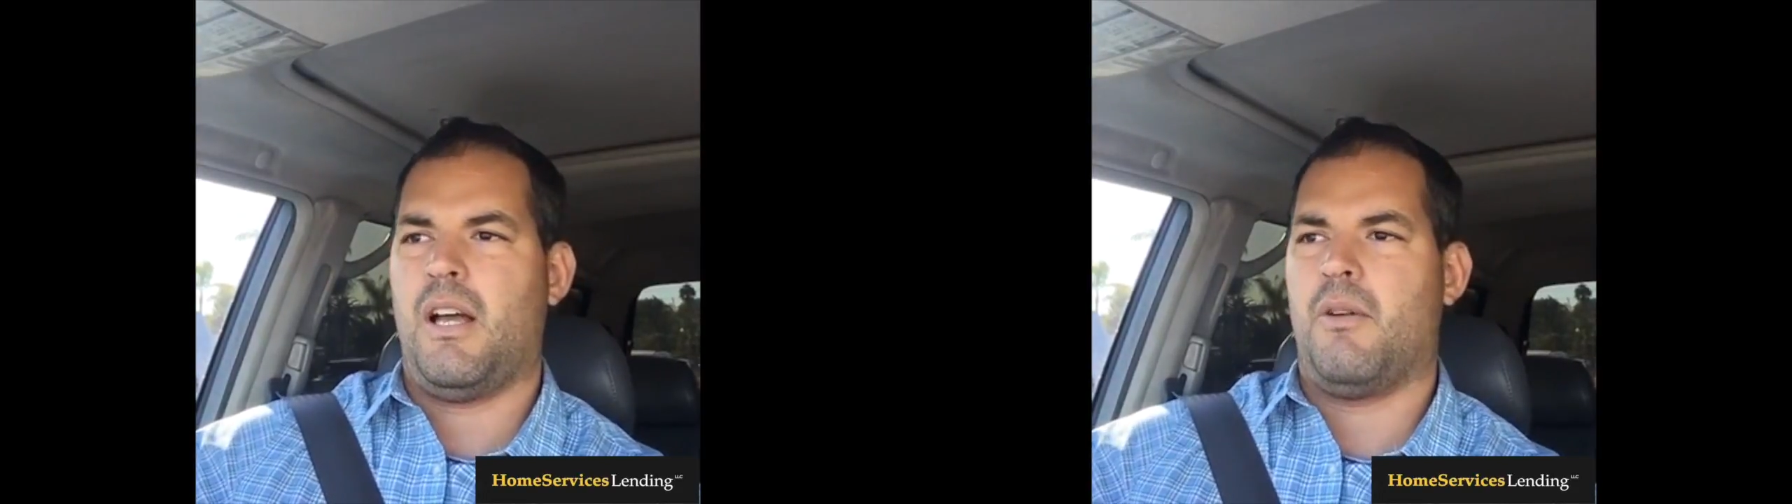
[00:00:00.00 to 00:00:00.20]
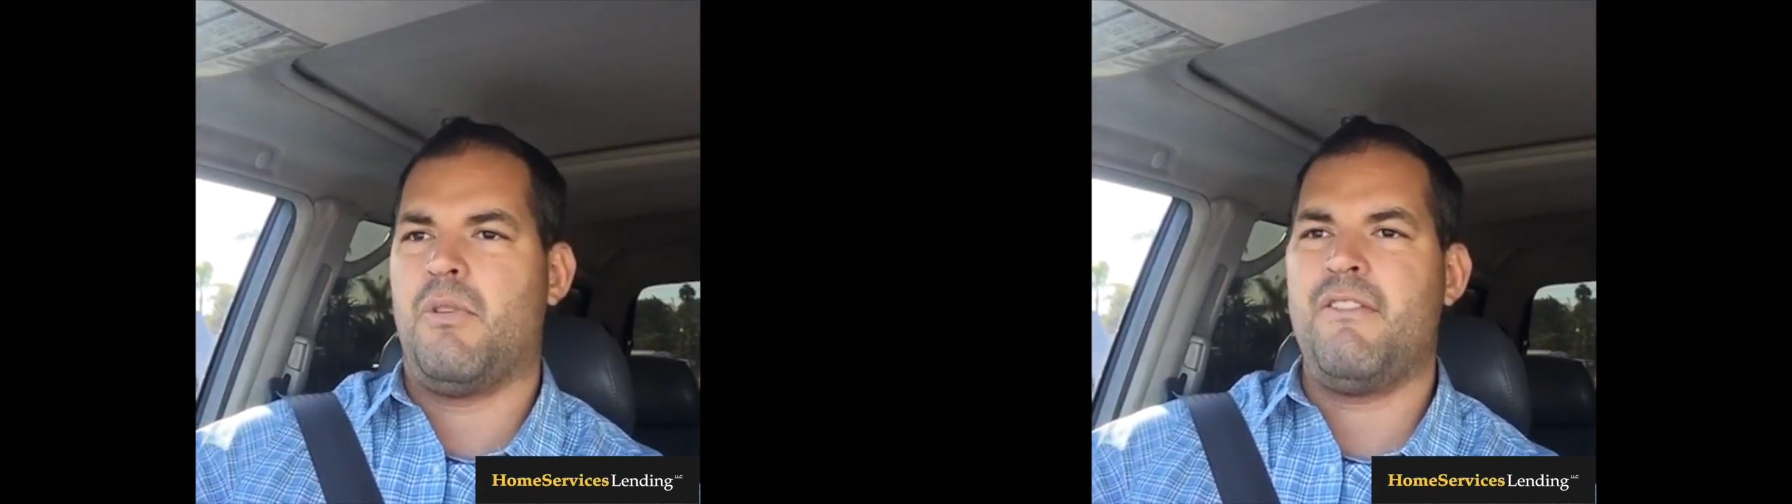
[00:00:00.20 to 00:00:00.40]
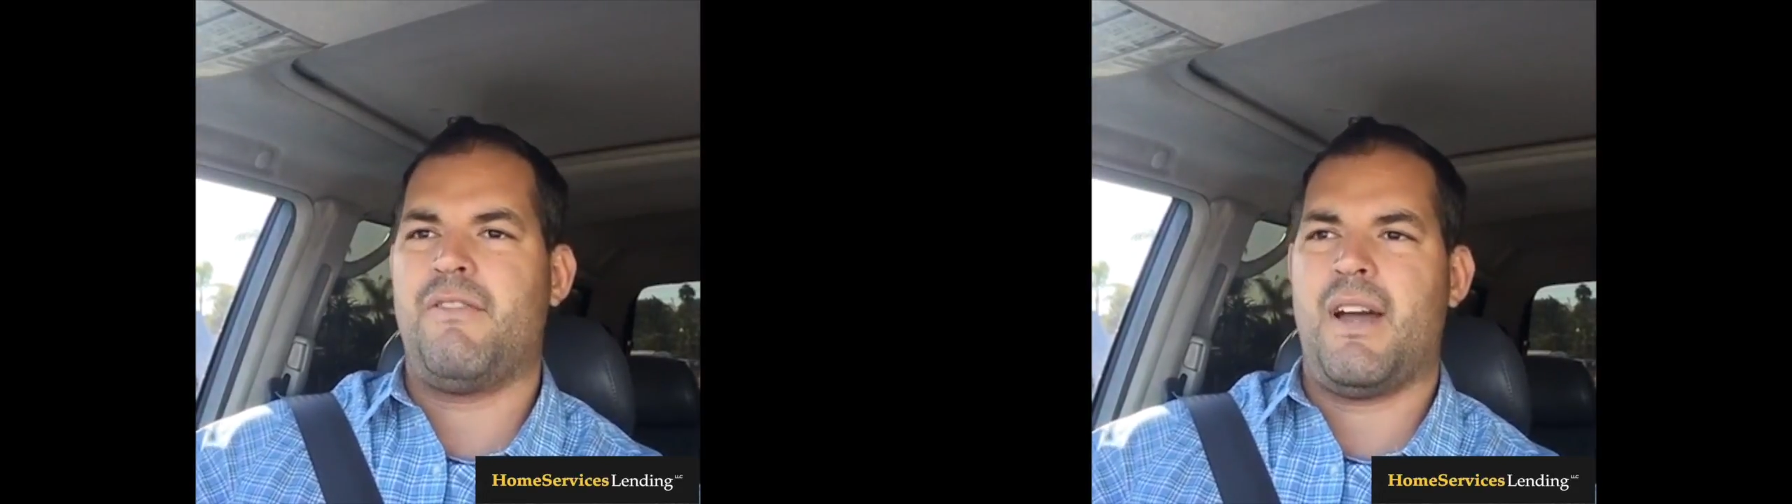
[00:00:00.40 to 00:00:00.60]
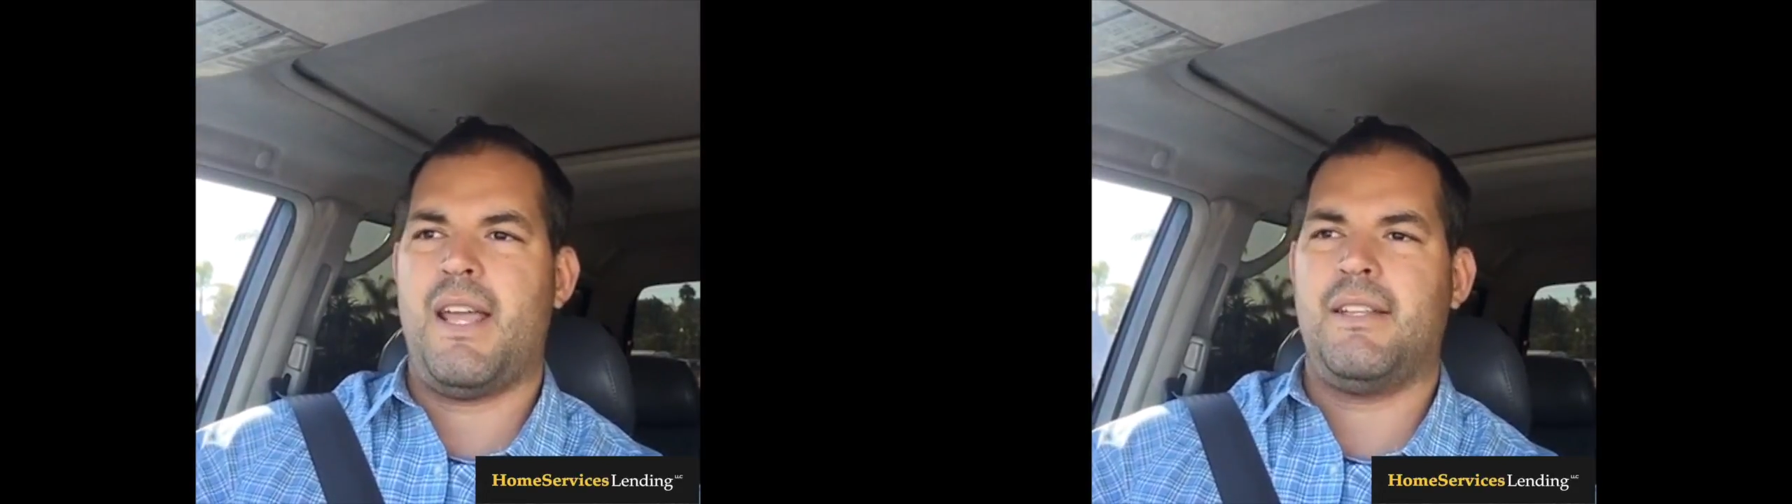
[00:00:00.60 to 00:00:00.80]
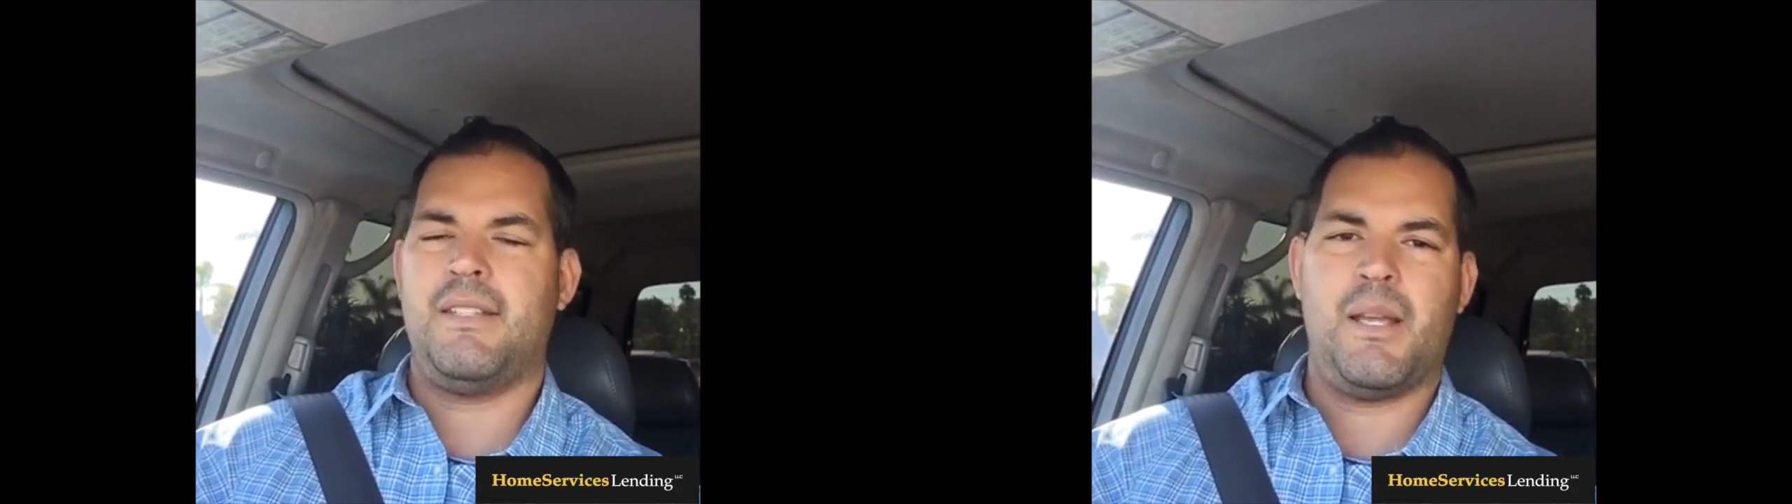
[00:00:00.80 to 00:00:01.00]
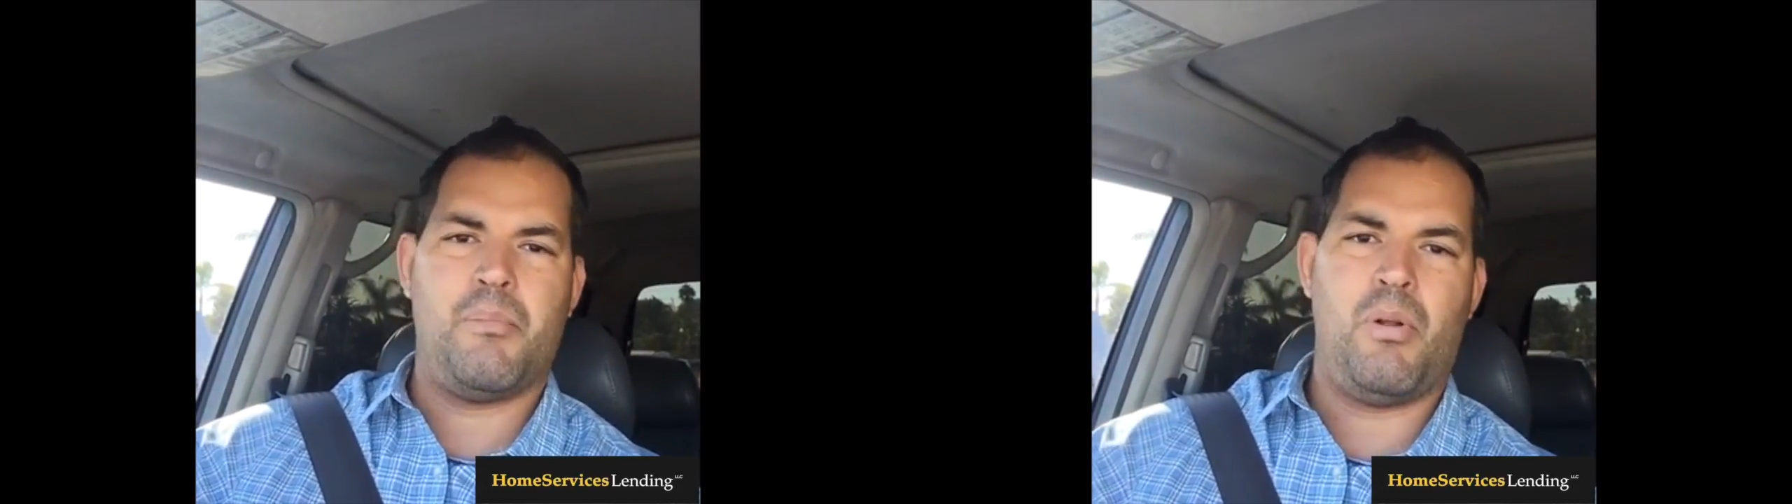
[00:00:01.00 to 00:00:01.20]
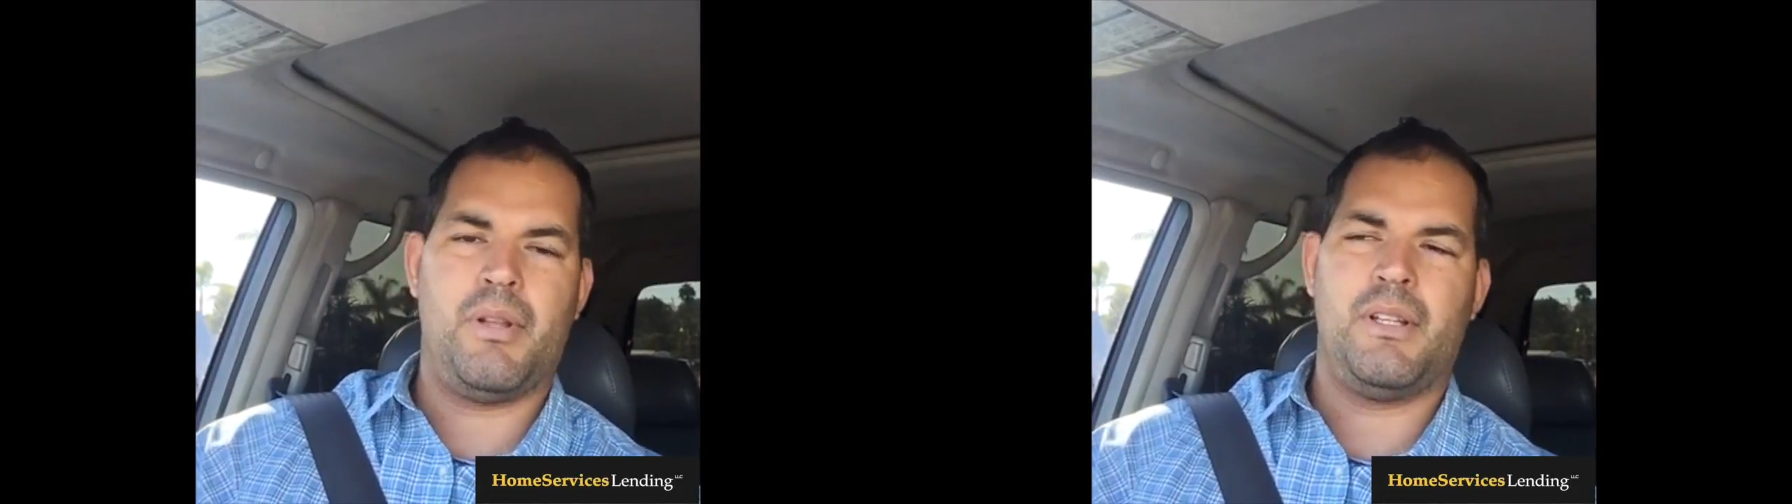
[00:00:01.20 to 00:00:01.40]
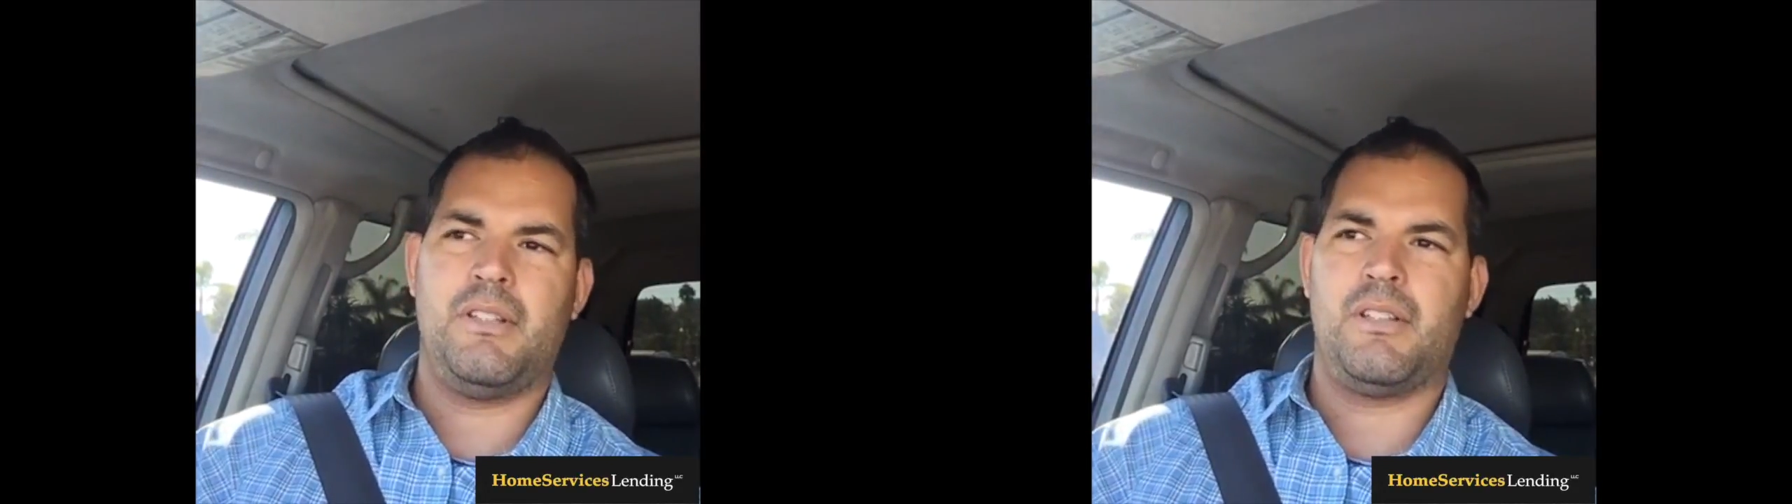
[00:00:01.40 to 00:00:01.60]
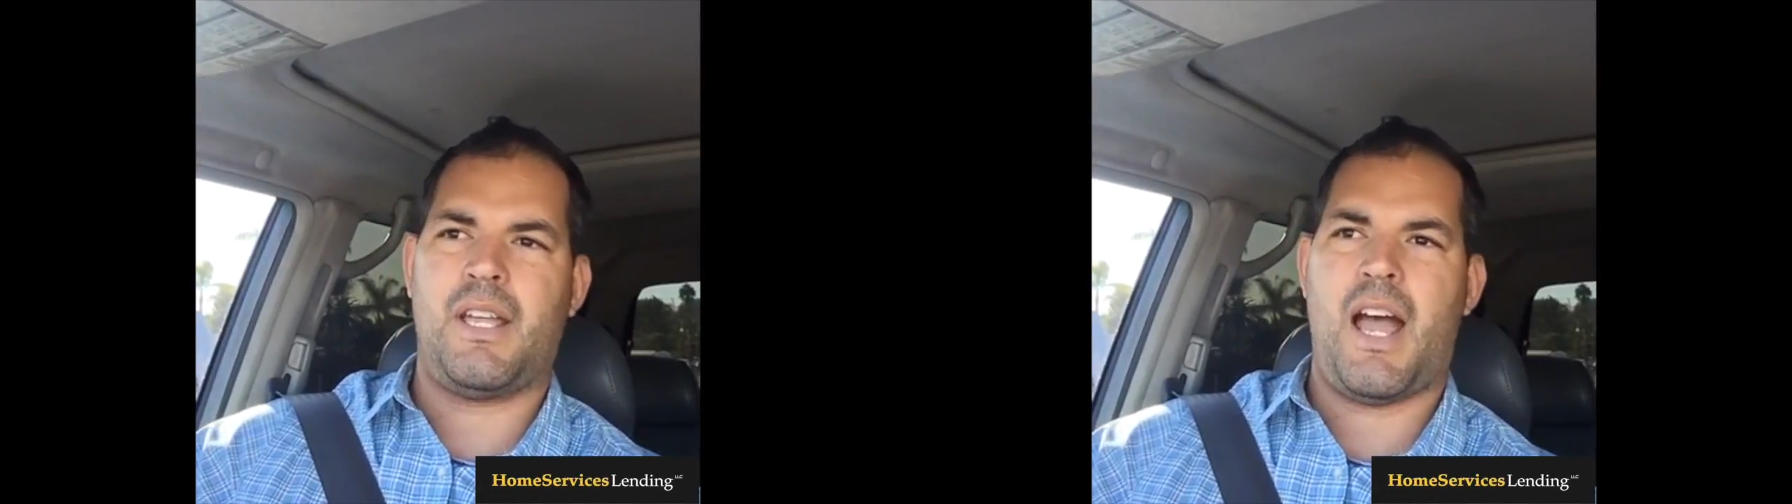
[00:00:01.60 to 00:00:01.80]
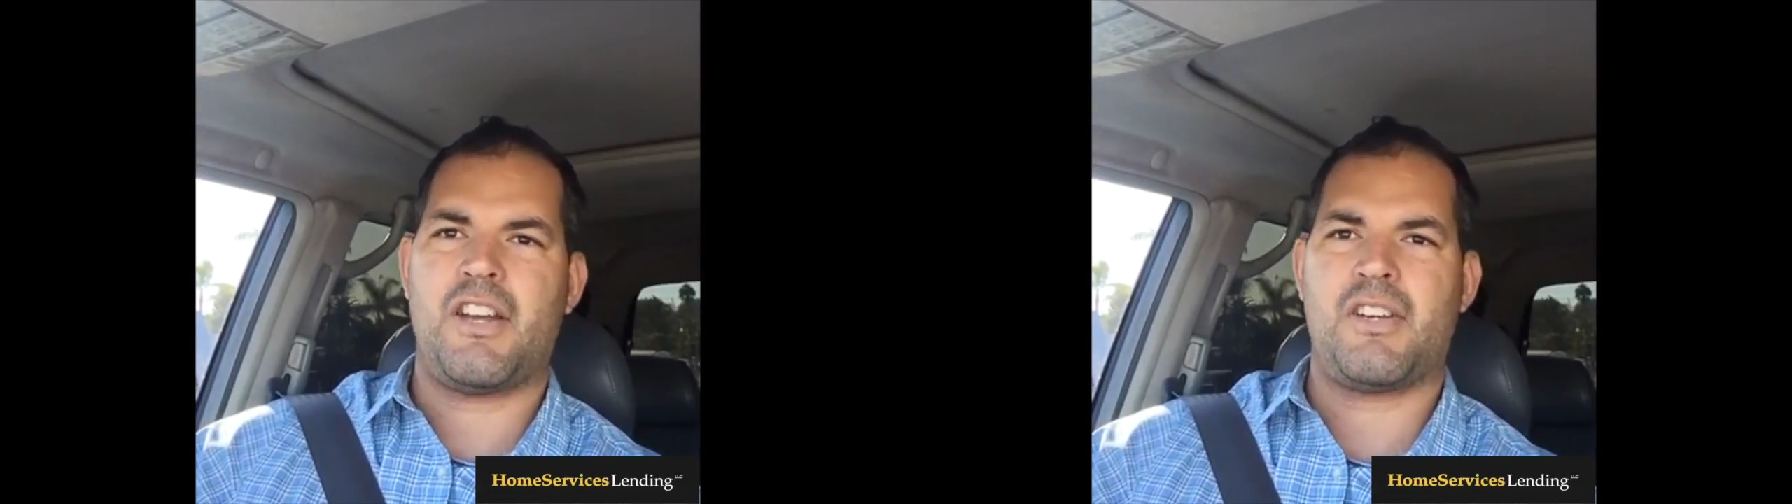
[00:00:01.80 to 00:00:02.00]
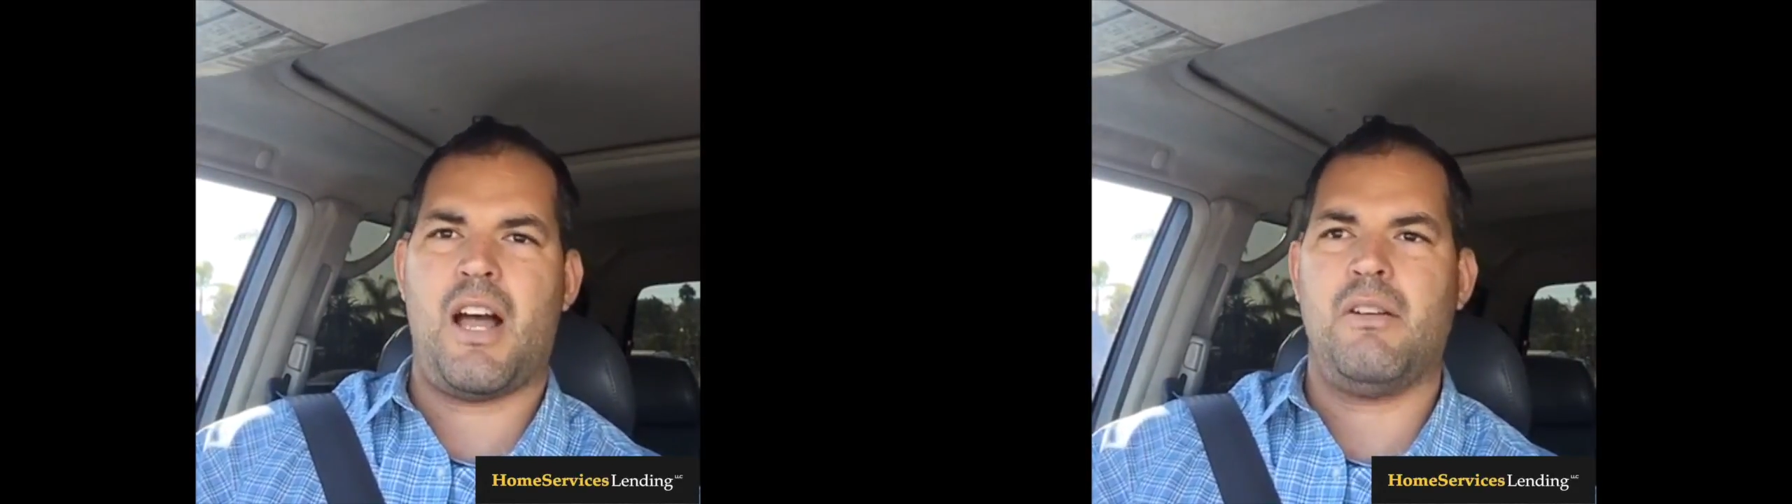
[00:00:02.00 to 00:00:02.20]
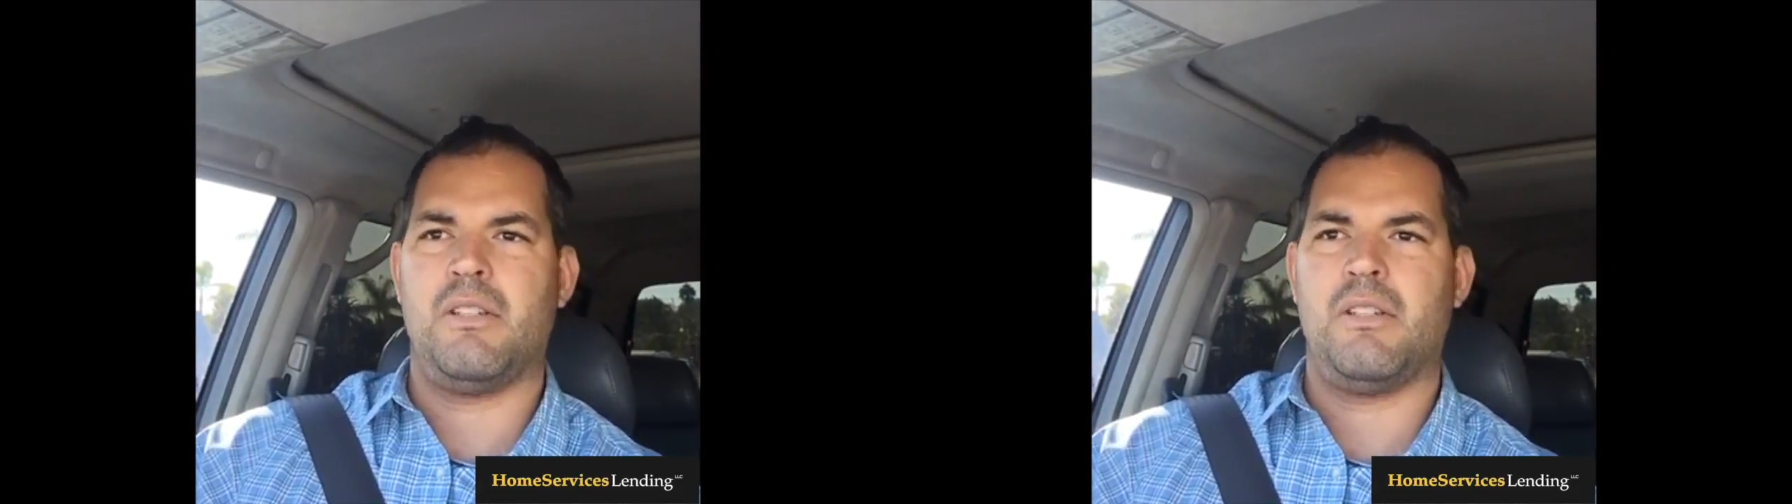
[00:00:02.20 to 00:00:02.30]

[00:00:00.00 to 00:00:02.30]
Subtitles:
refinancing and pulling a little cash out